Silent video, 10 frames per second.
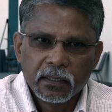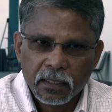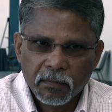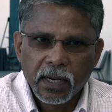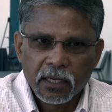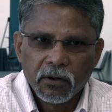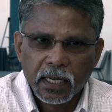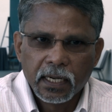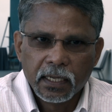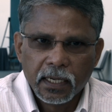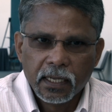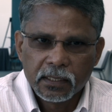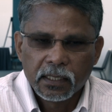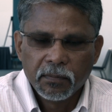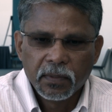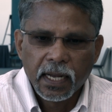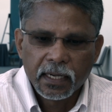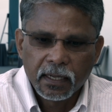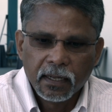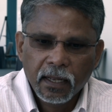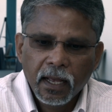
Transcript: the microarray SNP data.